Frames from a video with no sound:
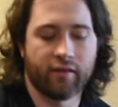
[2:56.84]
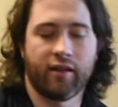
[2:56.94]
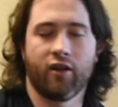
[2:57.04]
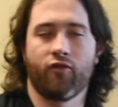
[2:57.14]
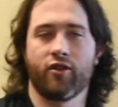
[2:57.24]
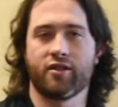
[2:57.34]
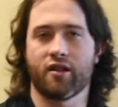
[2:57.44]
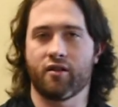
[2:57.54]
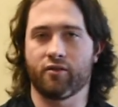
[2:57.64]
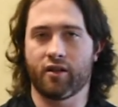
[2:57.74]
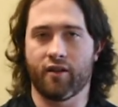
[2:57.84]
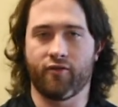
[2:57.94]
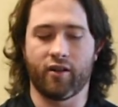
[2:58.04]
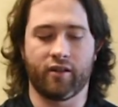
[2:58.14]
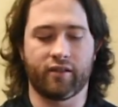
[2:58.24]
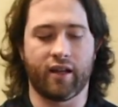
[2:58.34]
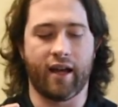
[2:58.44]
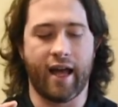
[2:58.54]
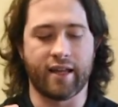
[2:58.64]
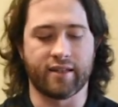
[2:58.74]
Caire Freestyle Comfort
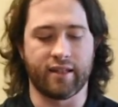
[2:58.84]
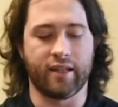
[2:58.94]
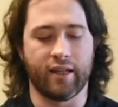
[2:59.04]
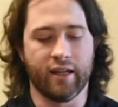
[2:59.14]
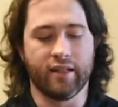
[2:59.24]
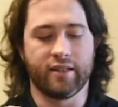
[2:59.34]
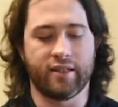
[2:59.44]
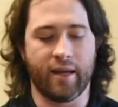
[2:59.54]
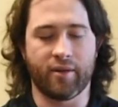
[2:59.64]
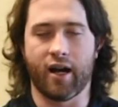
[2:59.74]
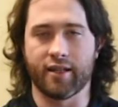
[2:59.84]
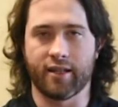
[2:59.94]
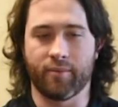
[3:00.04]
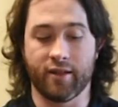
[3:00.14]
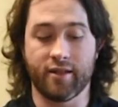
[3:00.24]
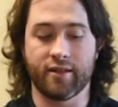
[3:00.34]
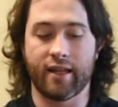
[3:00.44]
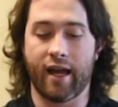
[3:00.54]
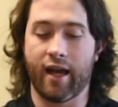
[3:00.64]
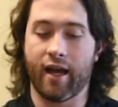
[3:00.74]
has the same concept. This is
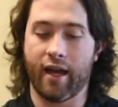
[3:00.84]
that